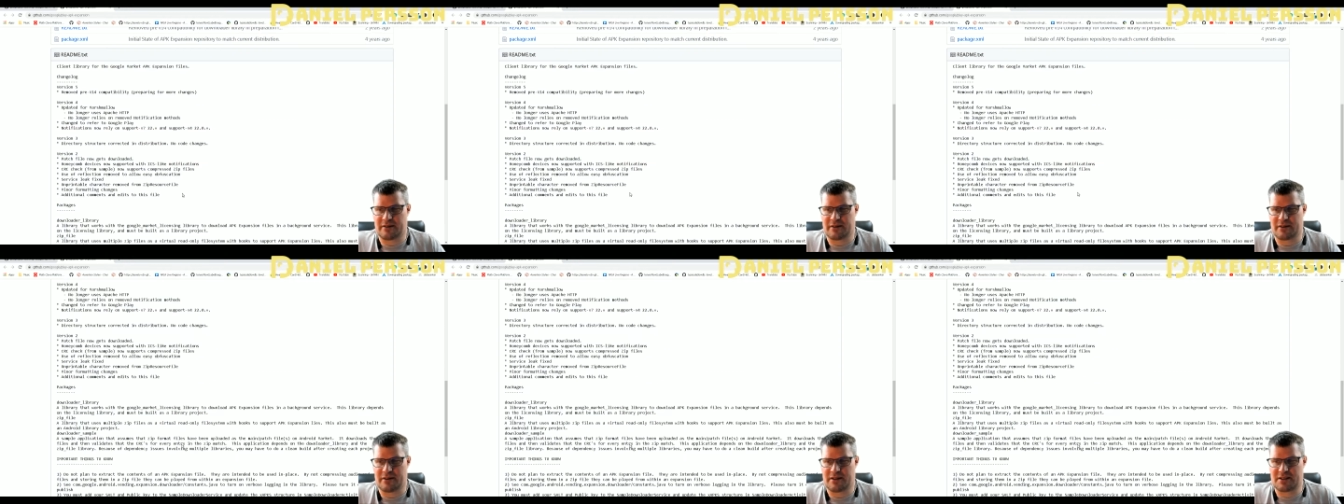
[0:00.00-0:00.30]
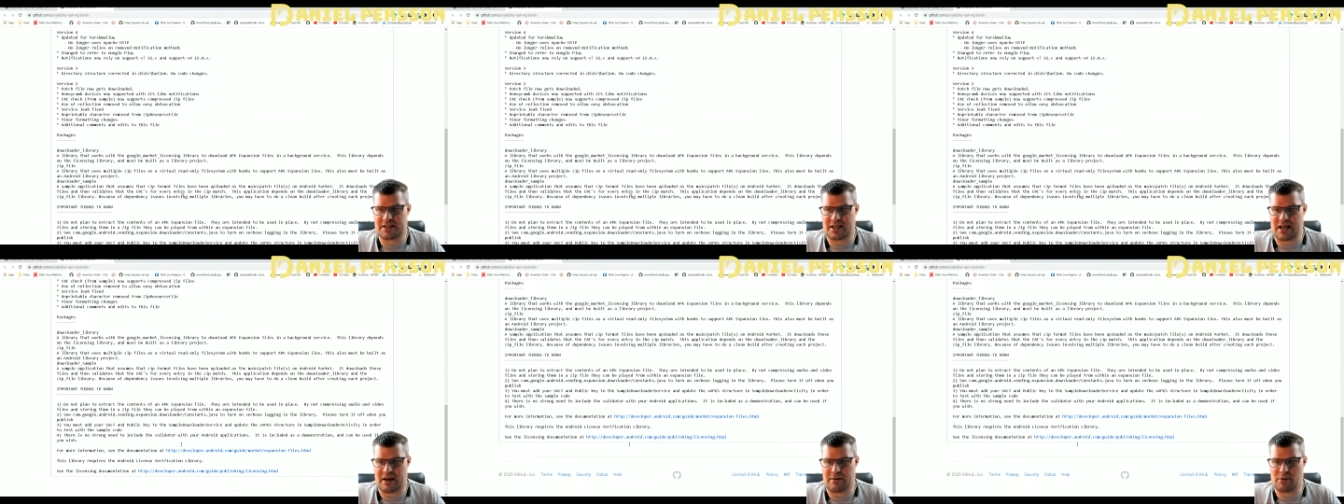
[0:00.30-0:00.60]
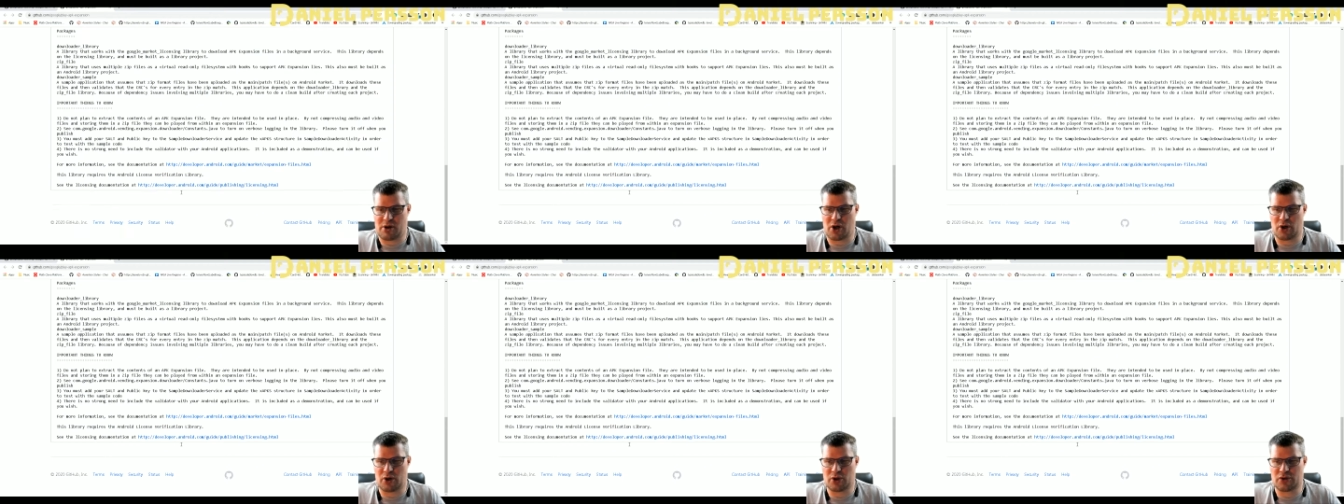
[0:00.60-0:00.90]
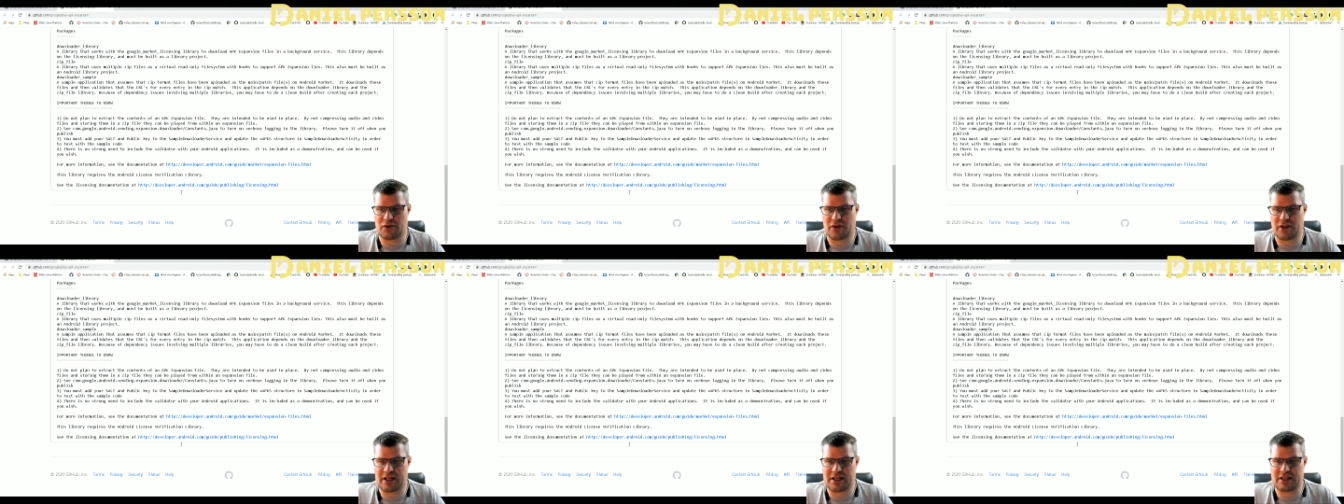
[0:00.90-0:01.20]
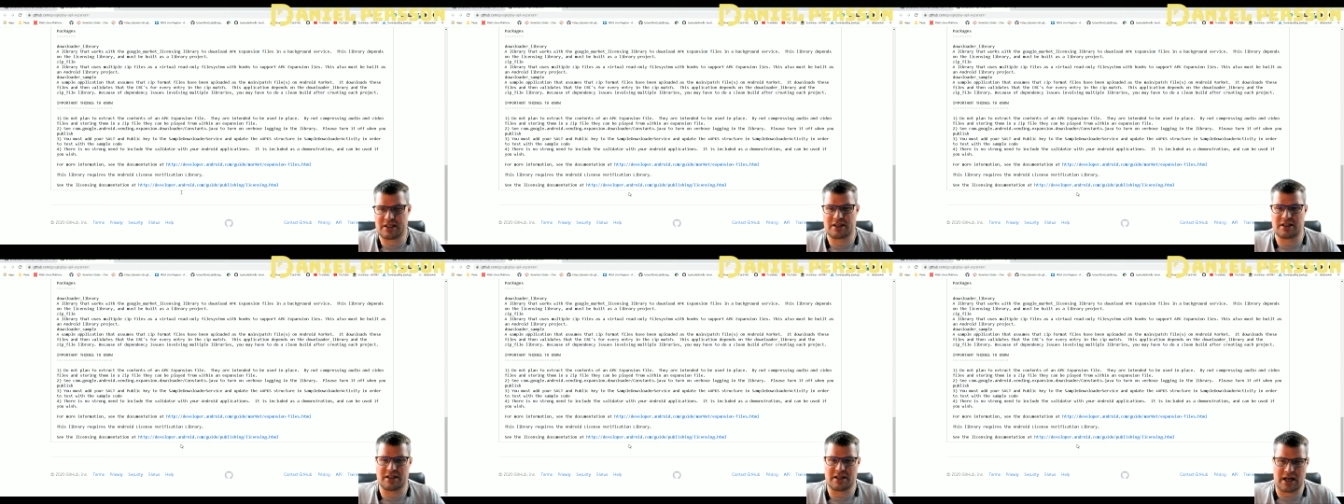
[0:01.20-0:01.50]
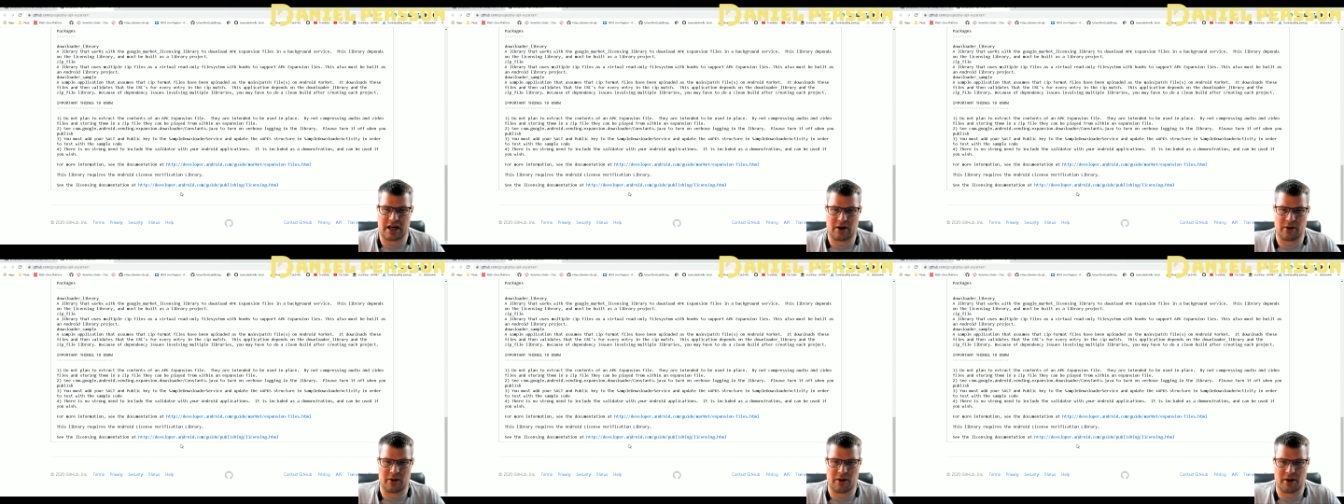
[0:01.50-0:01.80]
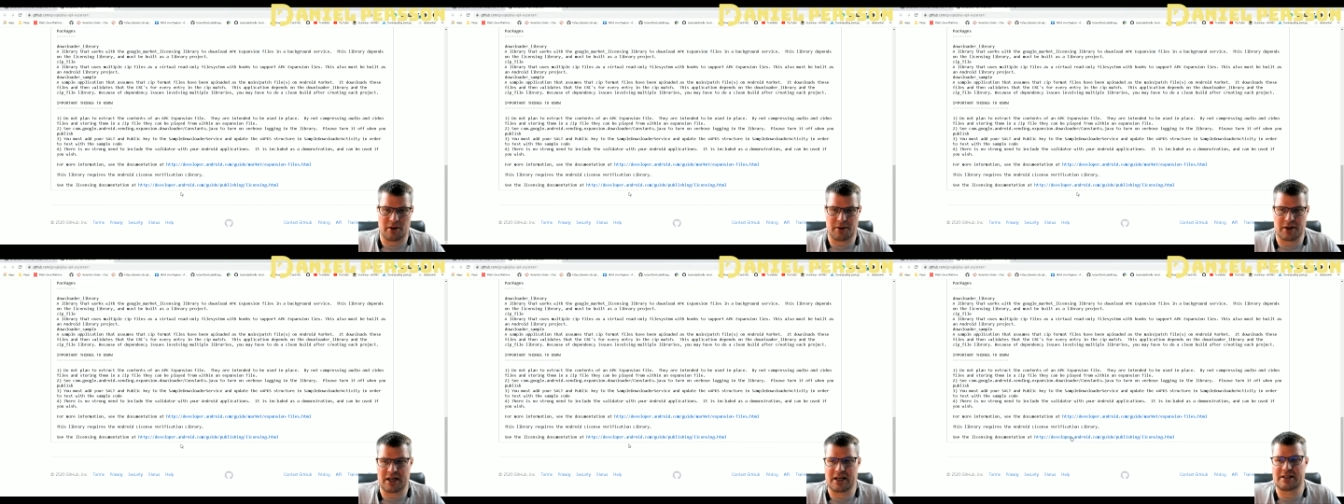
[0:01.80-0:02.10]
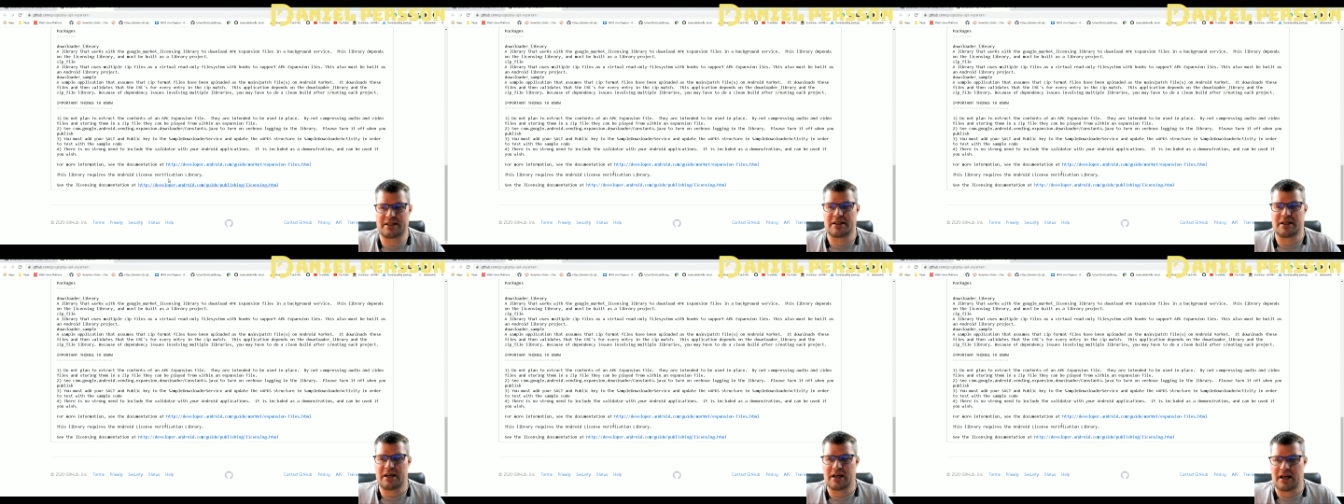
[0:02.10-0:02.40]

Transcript: The same goes for this. Download it